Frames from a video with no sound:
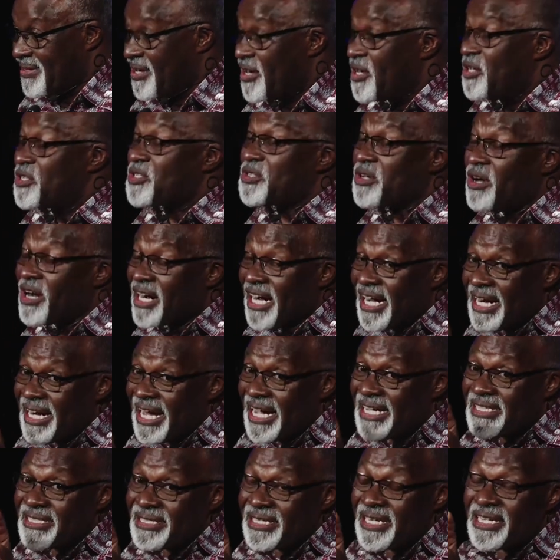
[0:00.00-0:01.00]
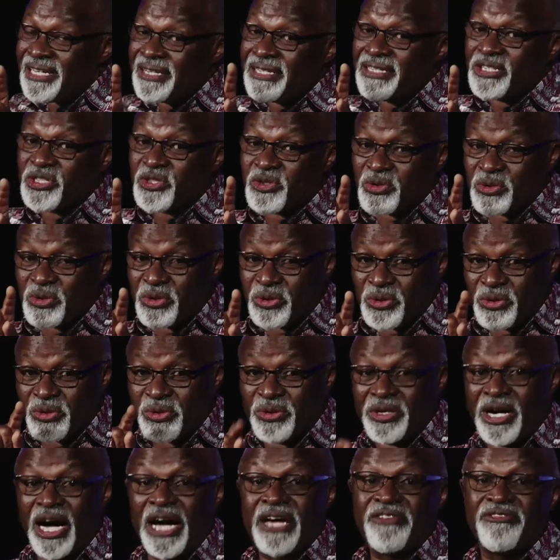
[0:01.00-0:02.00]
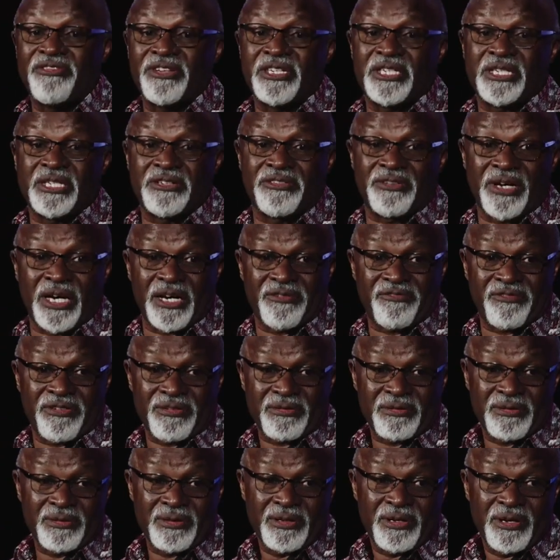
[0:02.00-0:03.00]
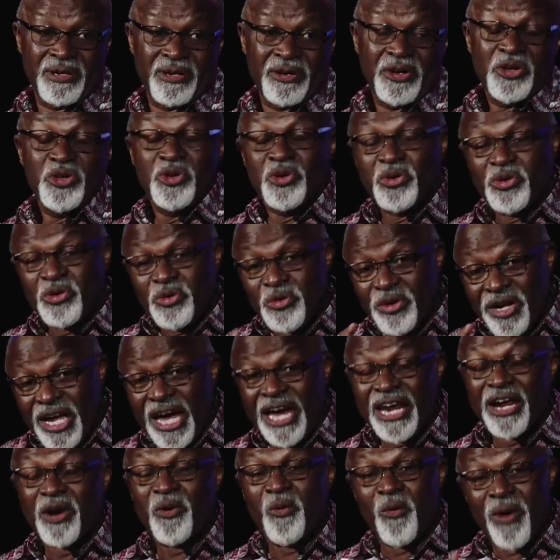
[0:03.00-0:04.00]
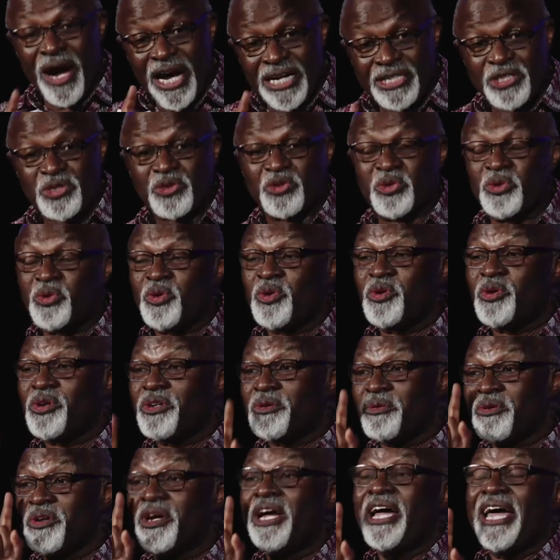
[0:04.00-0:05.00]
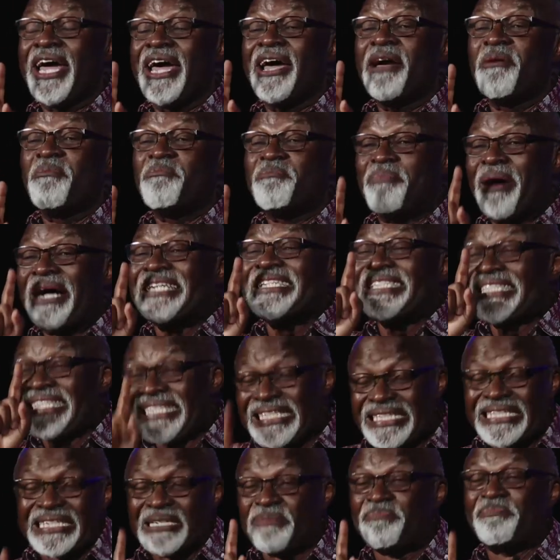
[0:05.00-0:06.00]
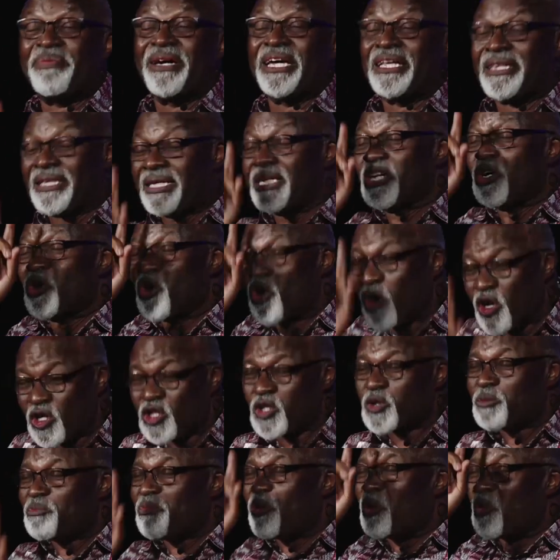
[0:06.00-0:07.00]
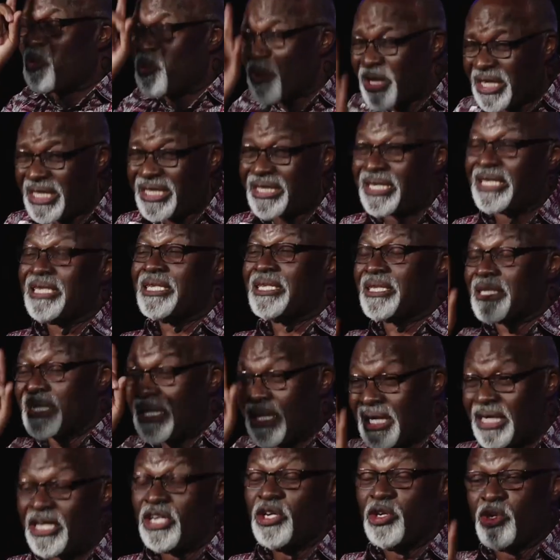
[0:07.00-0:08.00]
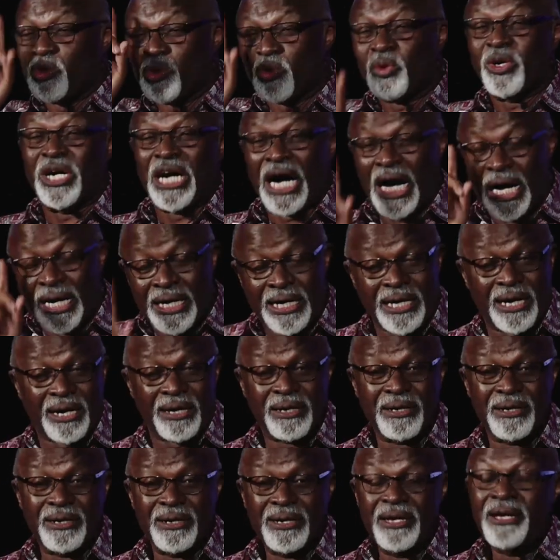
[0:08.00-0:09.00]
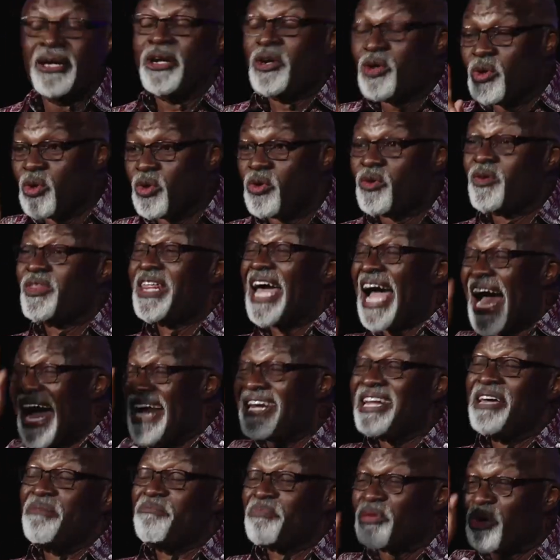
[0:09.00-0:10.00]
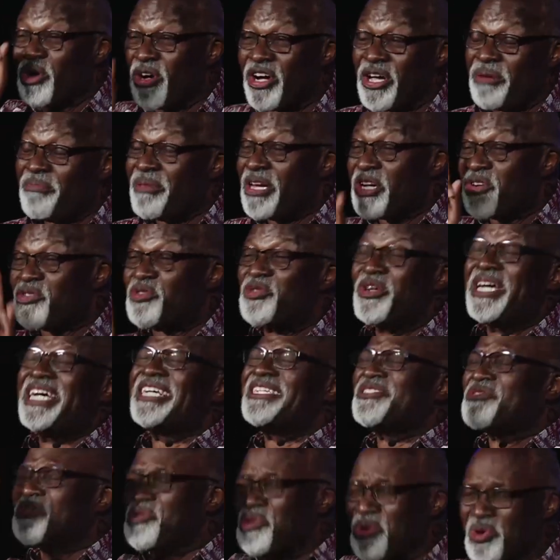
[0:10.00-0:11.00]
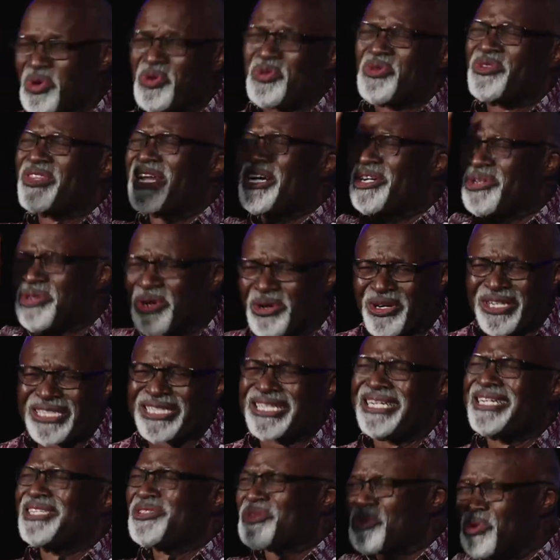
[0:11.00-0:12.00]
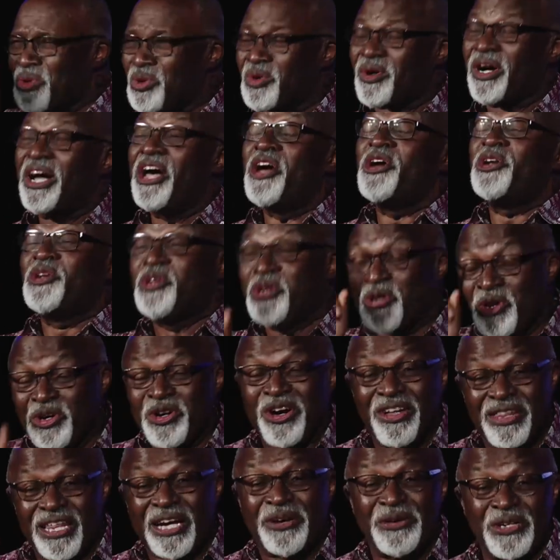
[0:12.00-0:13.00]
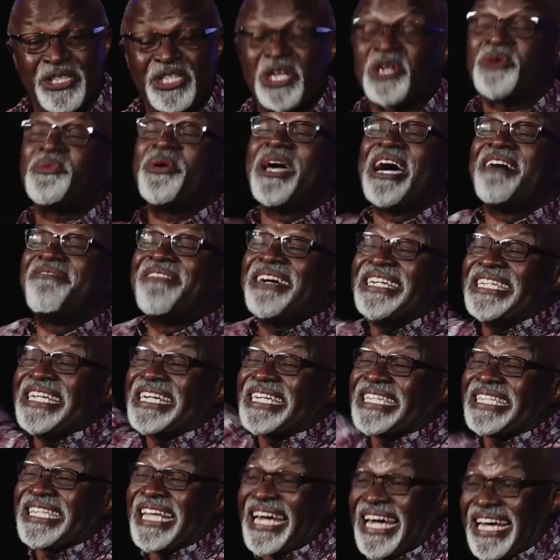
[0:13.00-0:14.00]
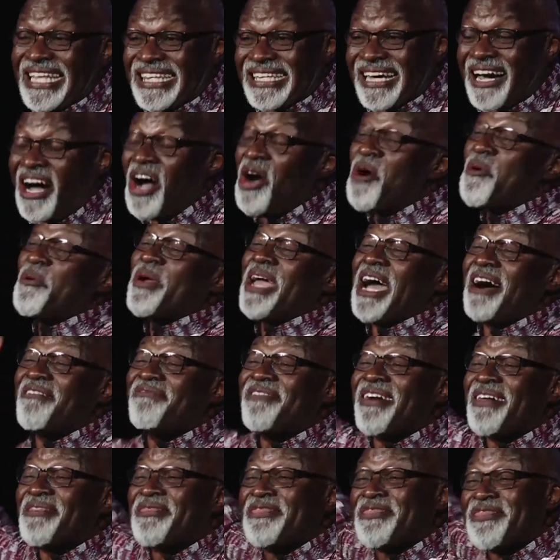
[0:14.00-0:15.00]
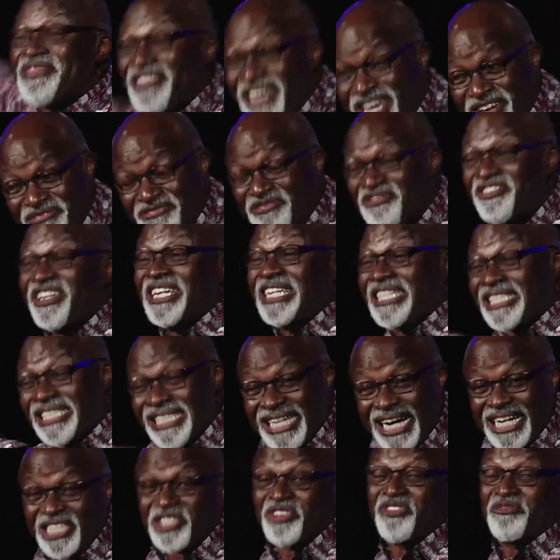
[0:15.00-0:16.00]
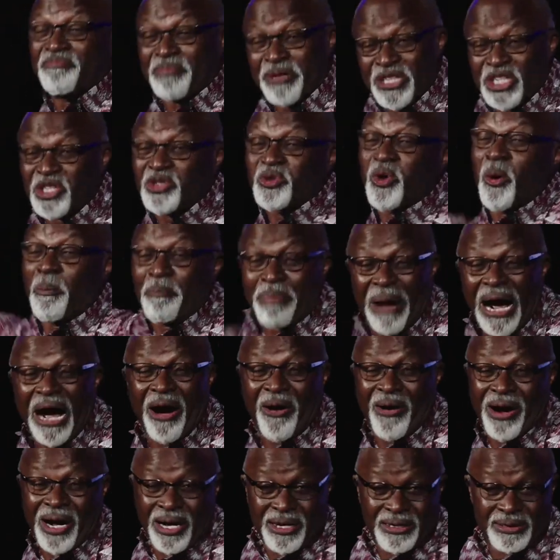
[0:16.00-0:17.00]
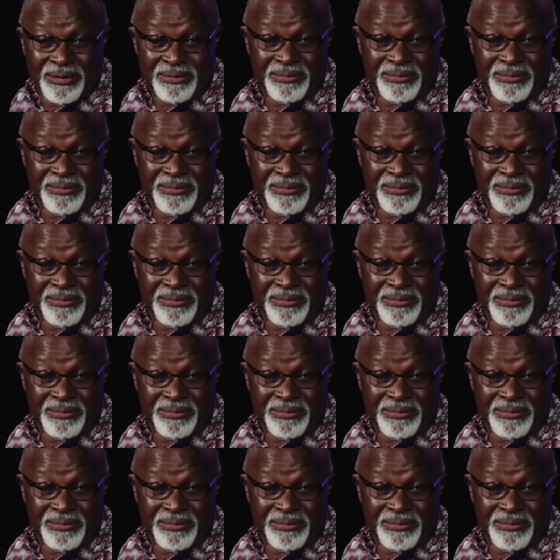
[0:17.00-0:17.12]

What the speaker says: So can I say this to IVCVF? You really want to participate in gospel witness in Uganda. Look, the unemployment rate. Look, the doctors. Look, do you know the reason? We have a dictator. We have a thief in charge of political power.